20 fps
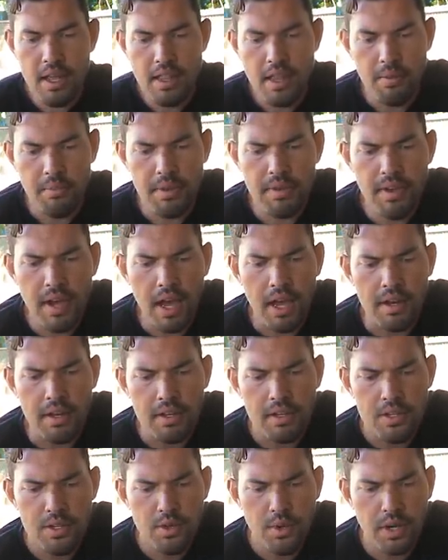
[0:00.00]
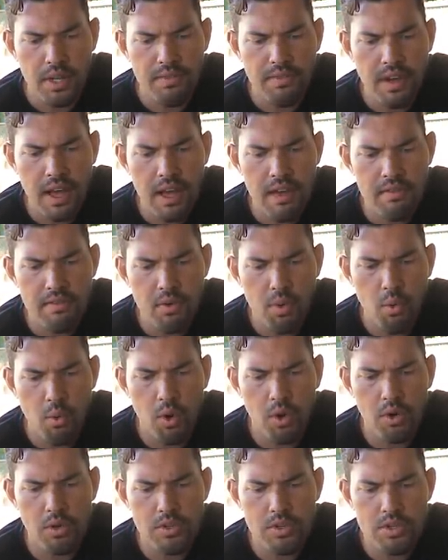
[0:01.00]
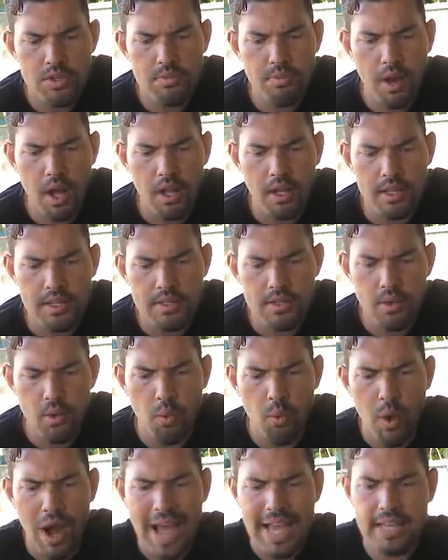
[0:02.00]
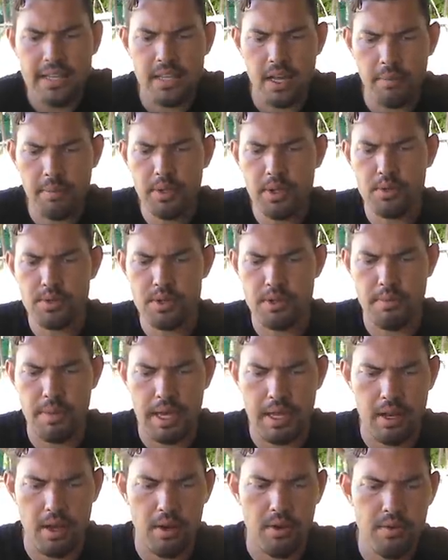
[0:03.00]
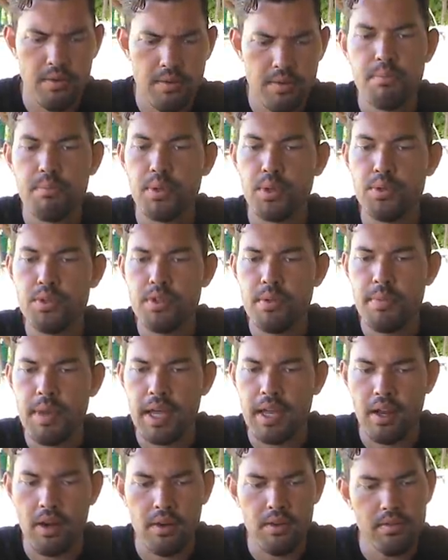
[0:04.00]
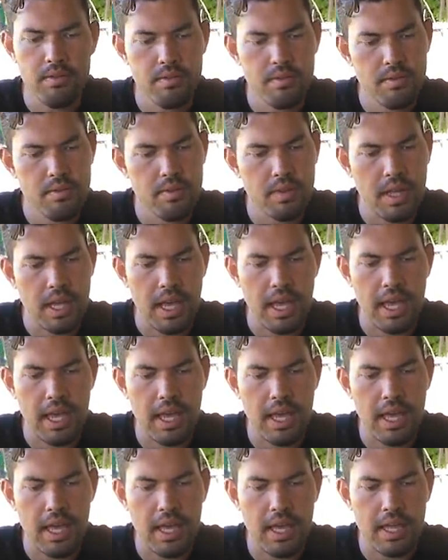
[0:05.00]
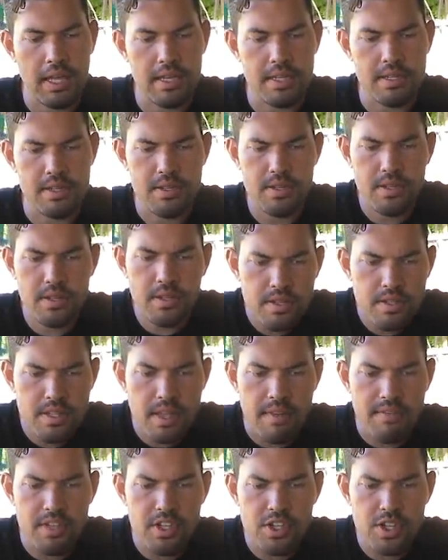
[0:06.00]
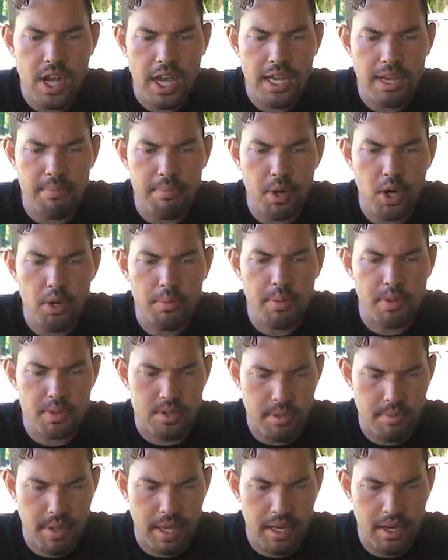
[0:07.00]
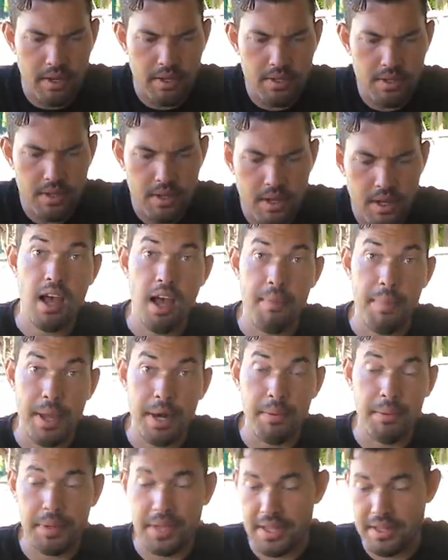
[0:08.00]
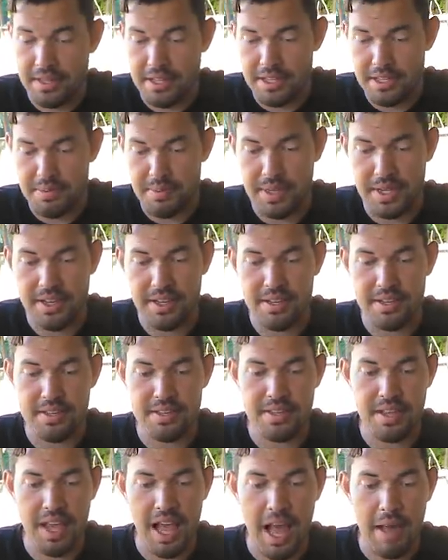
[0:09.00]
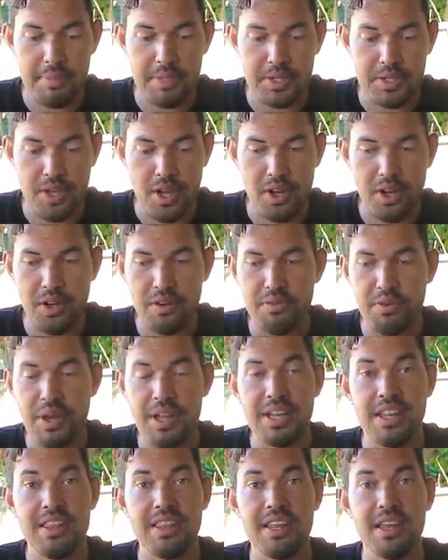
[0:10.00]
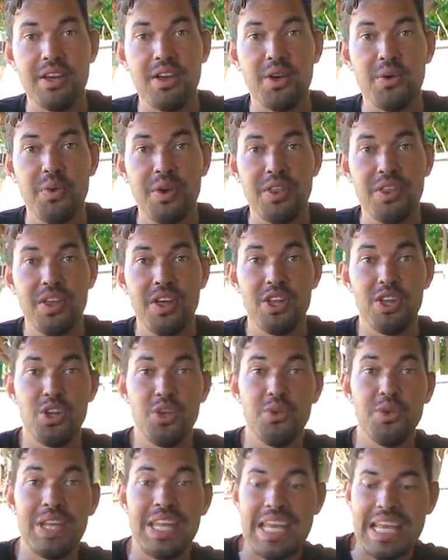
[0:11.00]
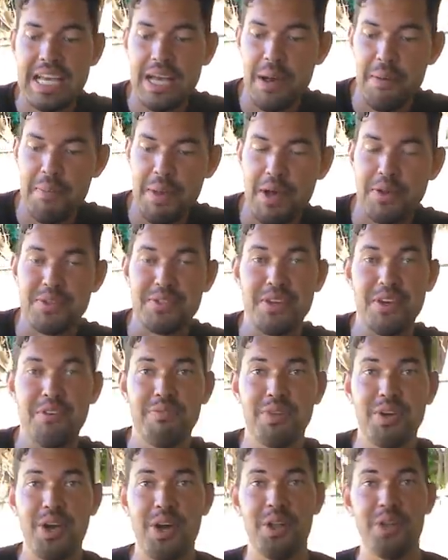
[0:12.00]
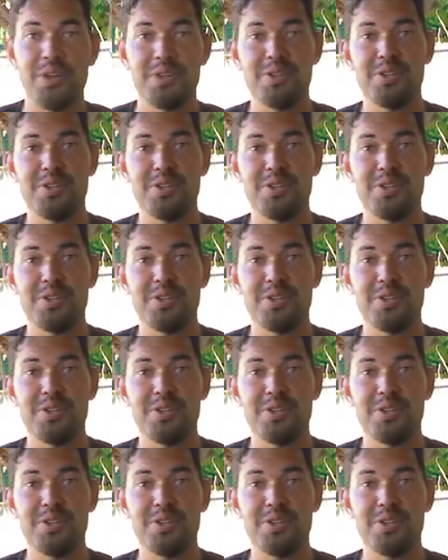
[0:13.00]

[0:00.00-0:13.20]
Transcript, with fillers: Then we've got 25 world's smallest YW tomato, blue tomato, and 7 China purple tomatoes. I better plant these because I'm a sucker for anything with a unique amount of color.